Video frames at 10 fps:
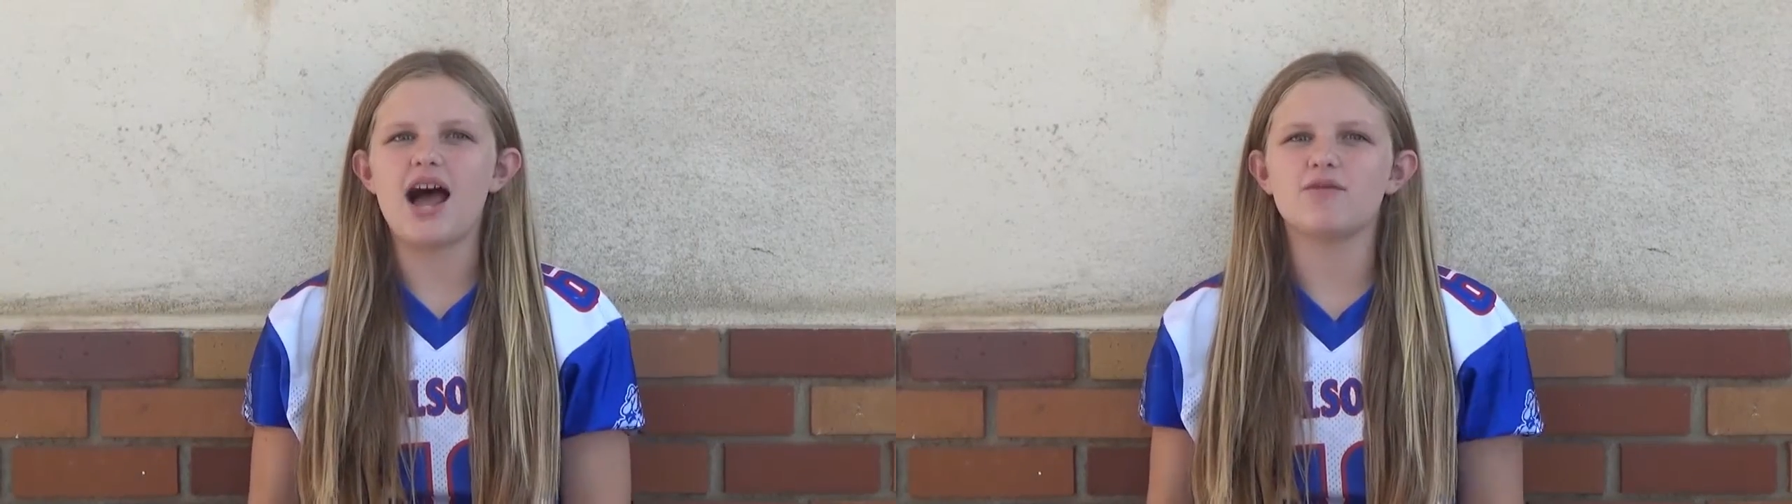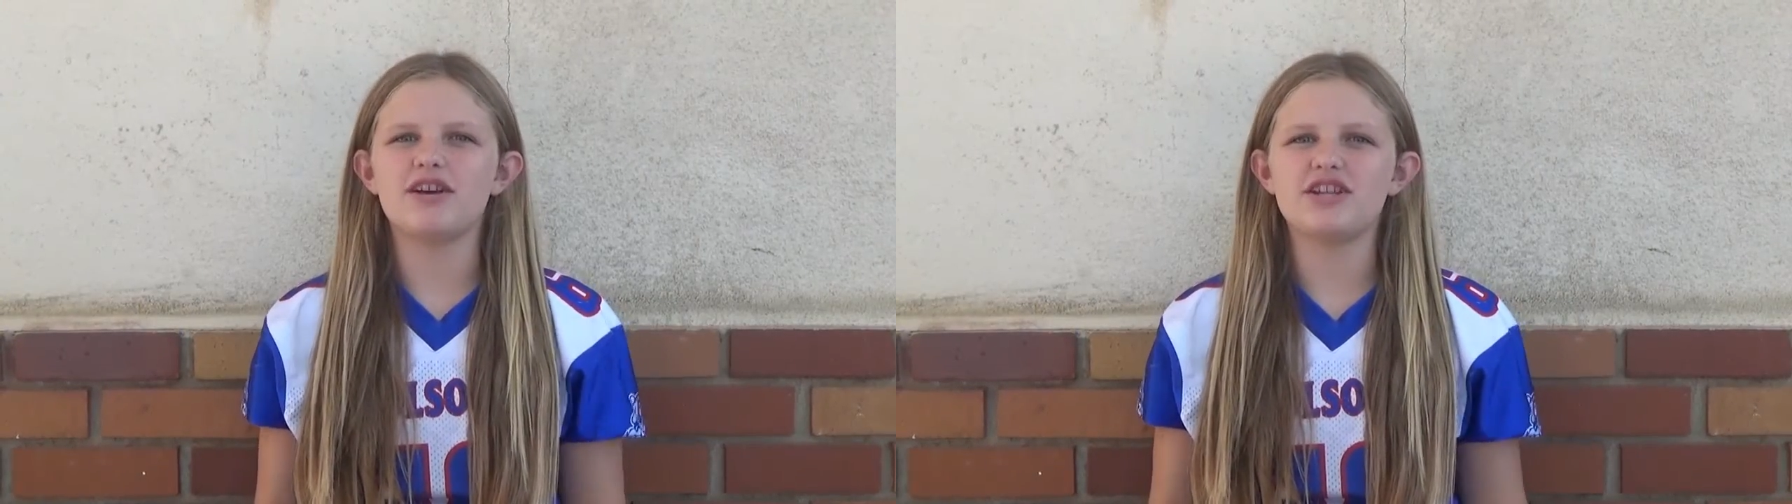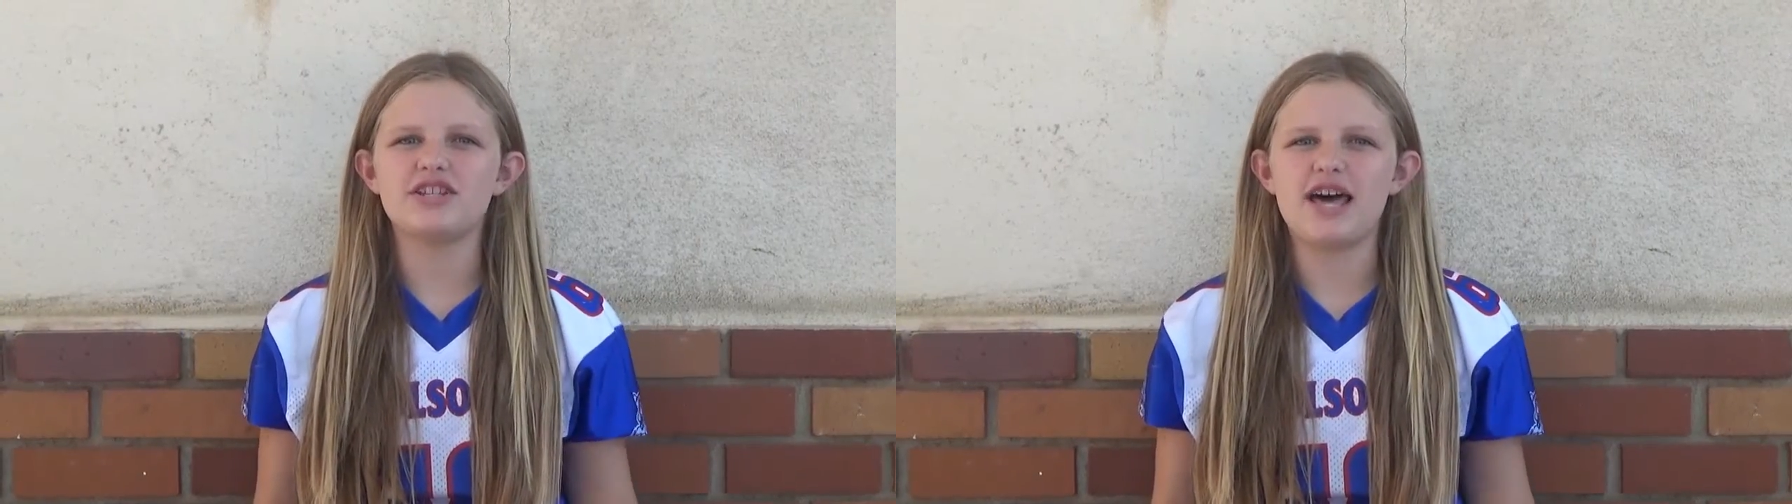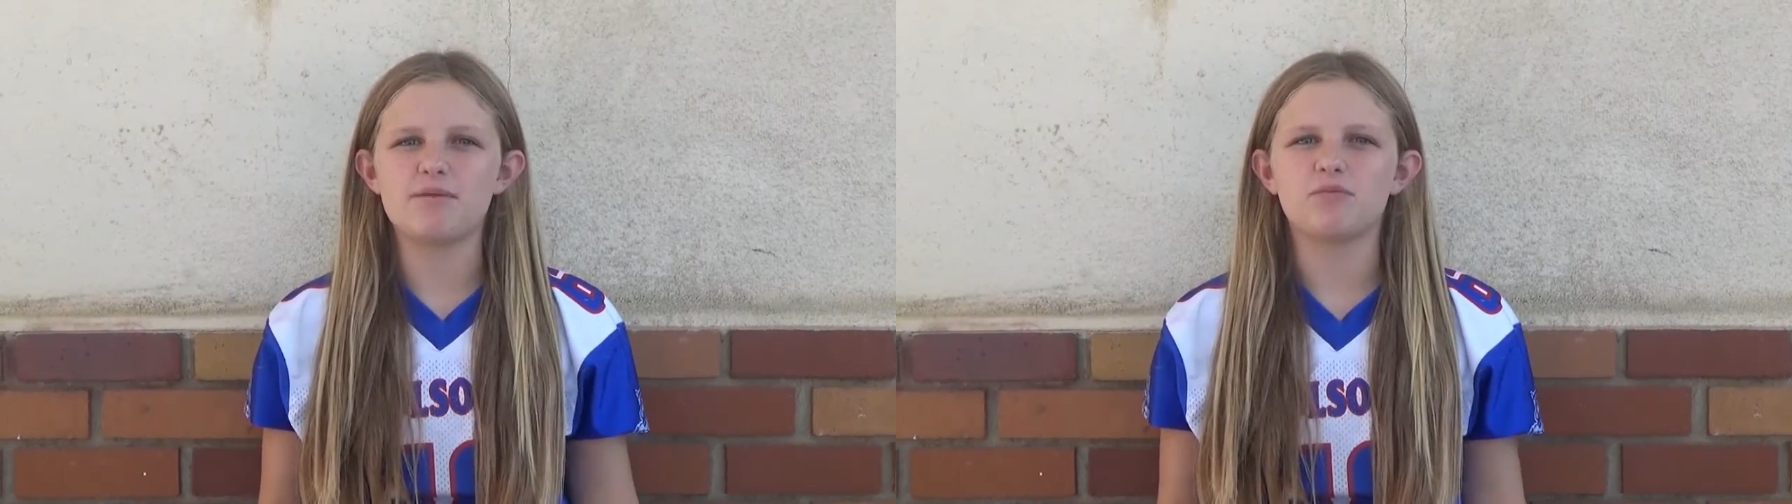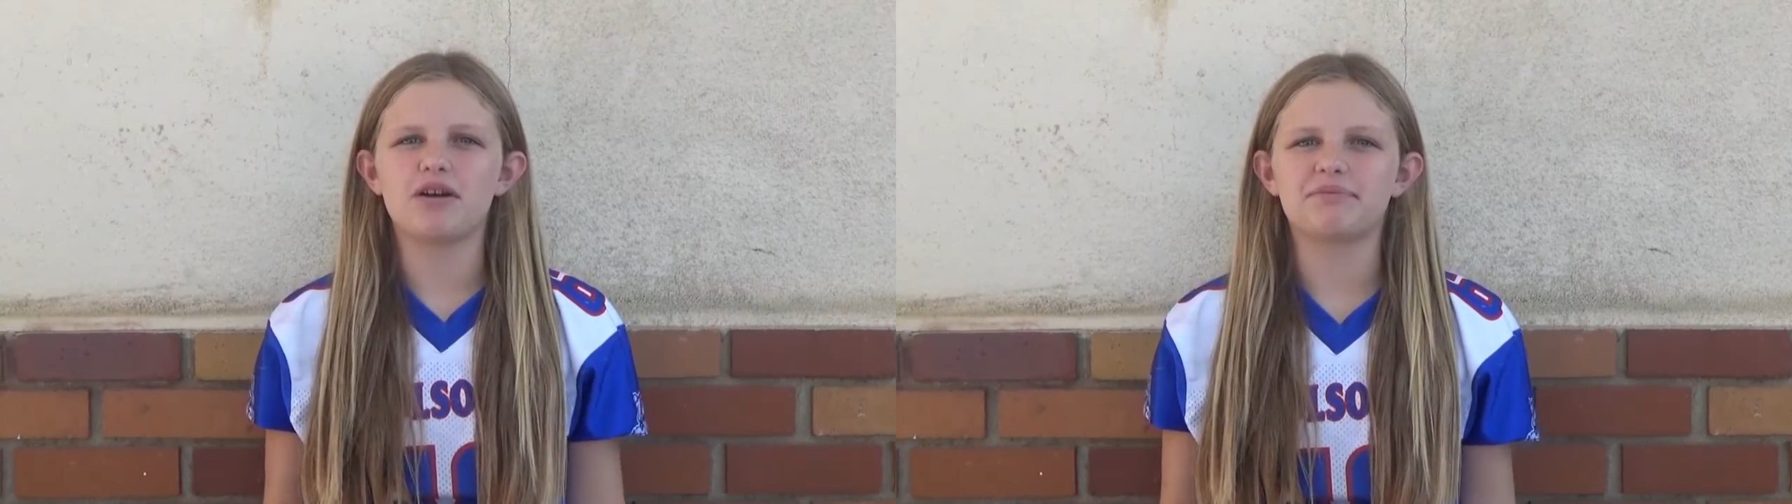I wish
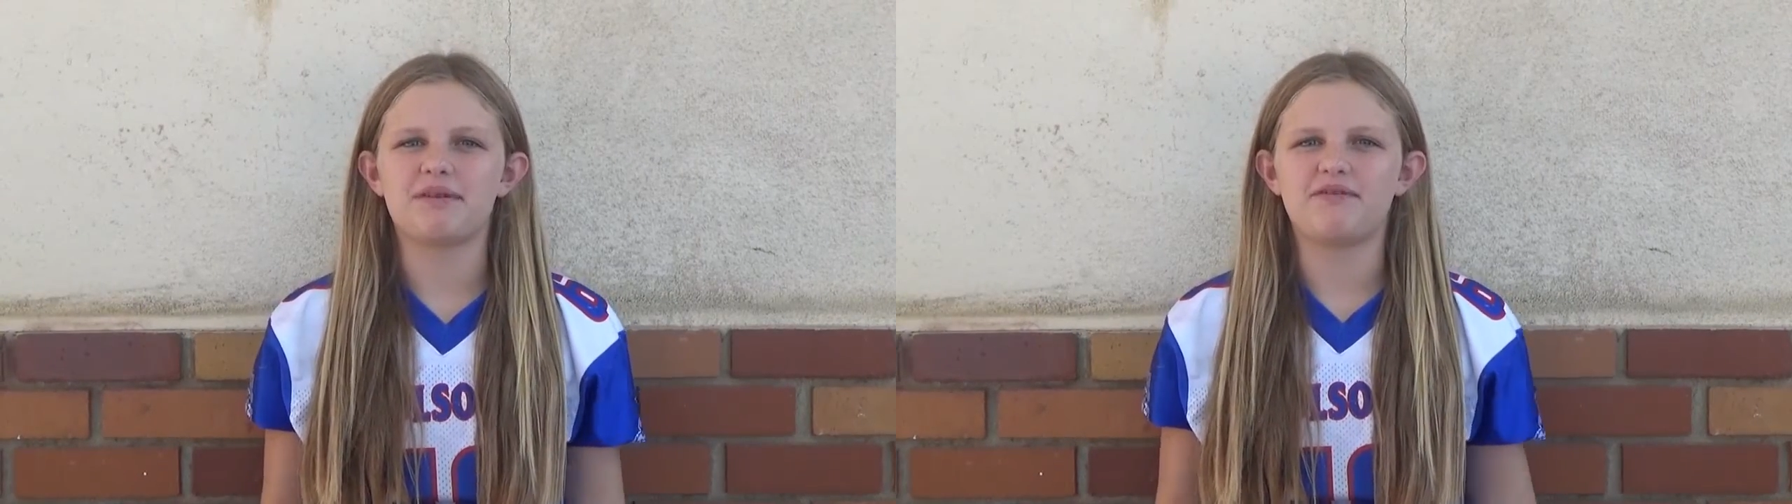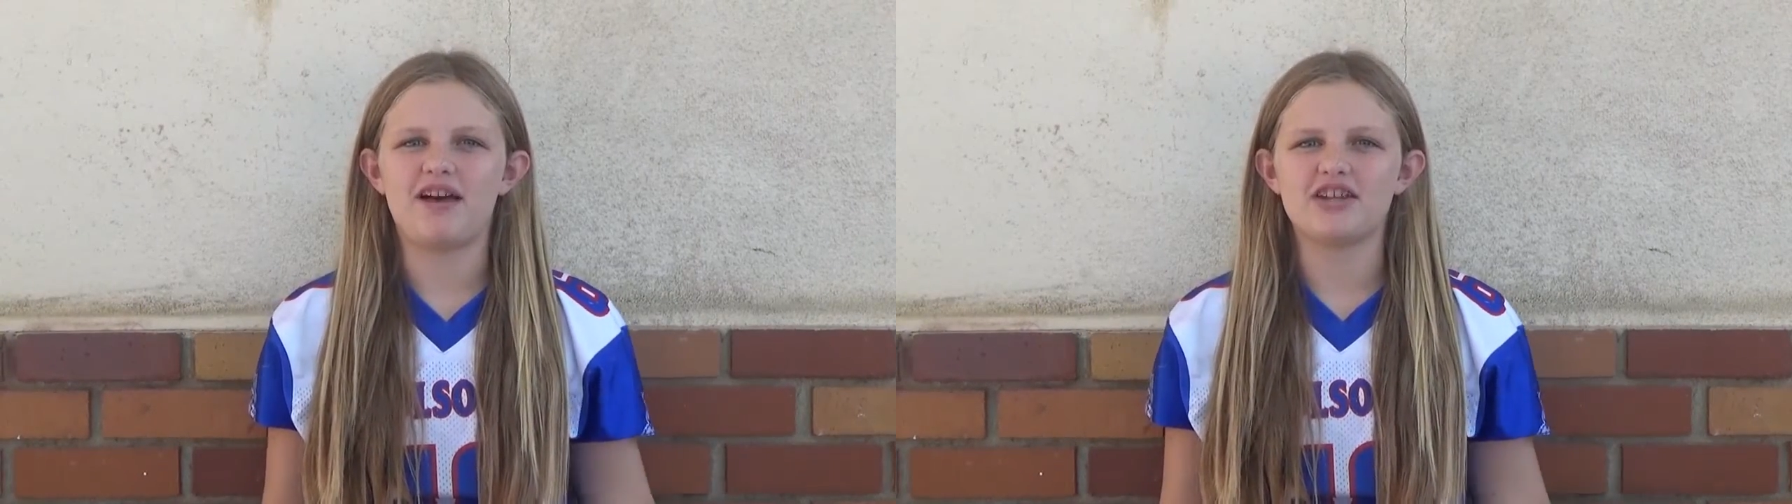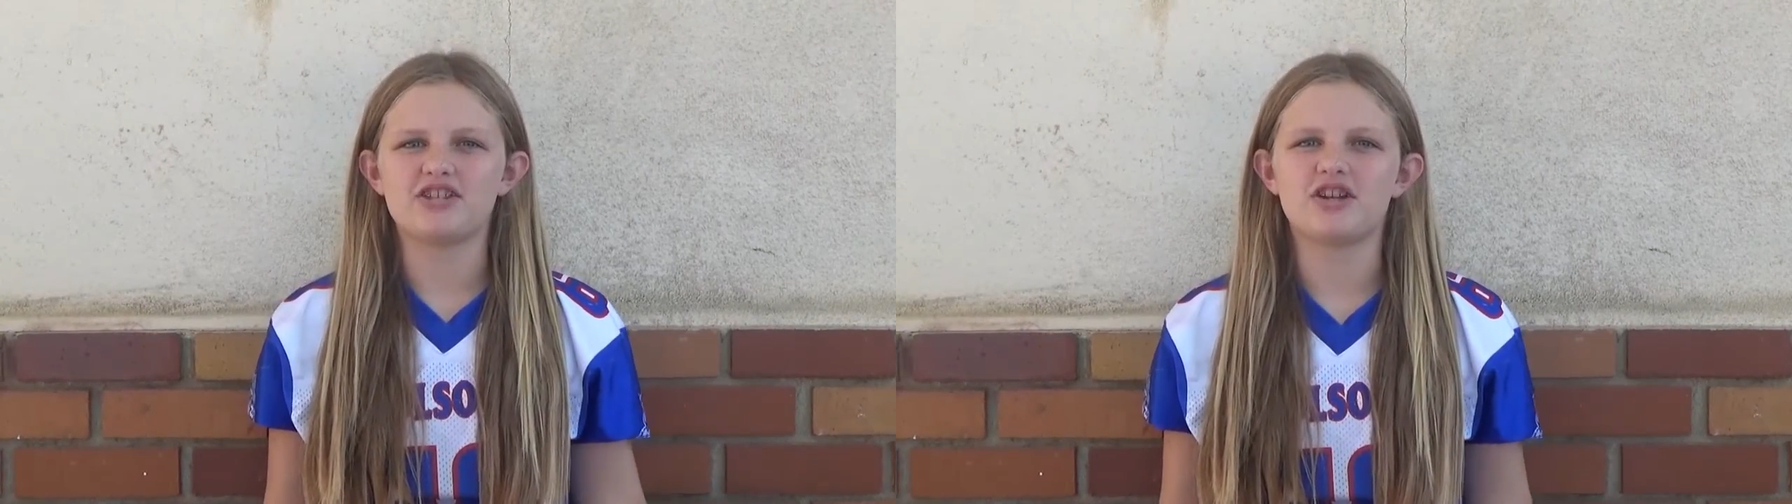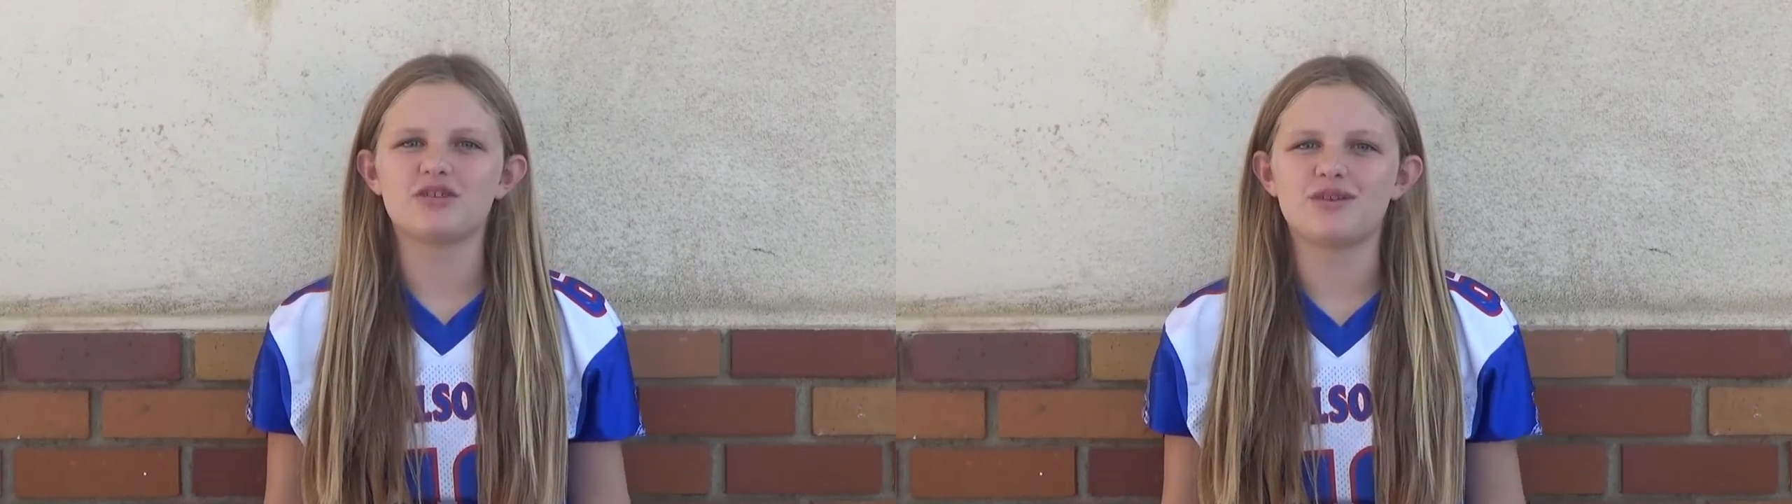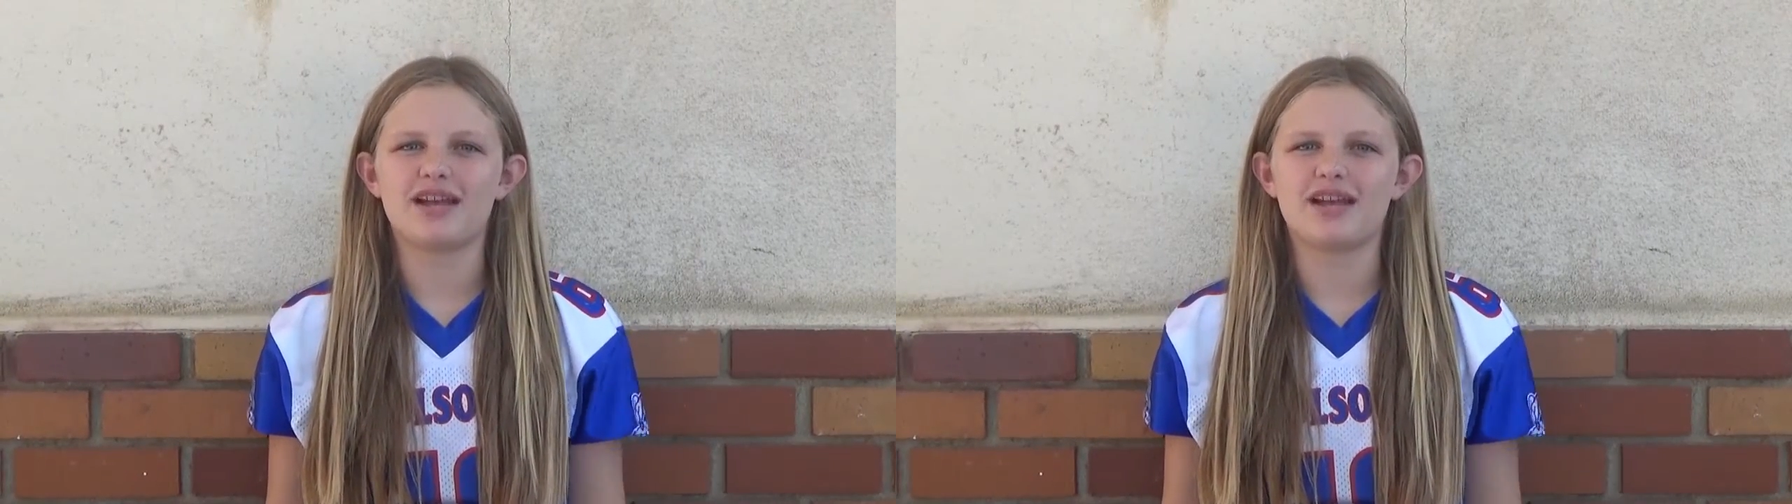that more professionals